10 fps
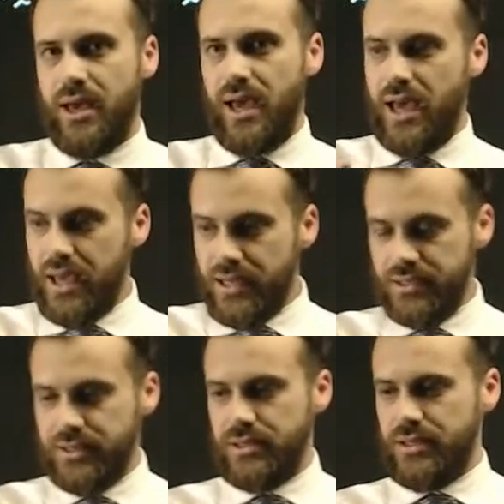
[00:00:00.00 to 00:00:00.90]
And
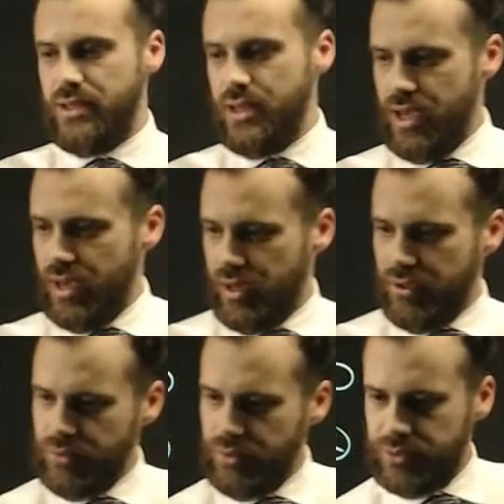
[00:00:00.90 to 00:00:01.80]

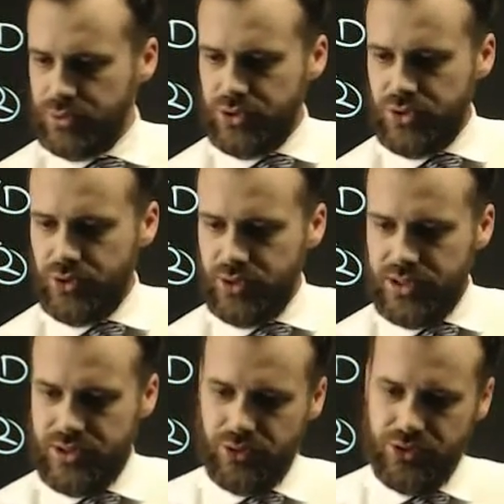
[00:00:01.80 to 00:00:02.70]
now, well, let's call
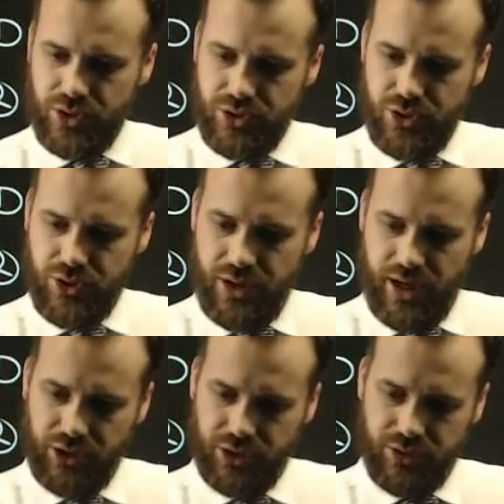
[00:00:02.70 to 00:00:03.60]
this also 2
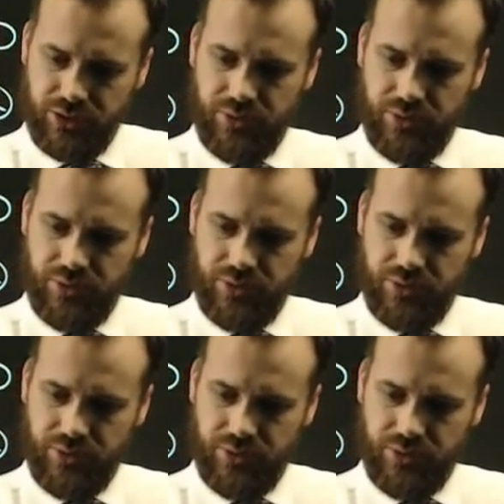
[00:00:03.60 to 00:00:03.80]
dash.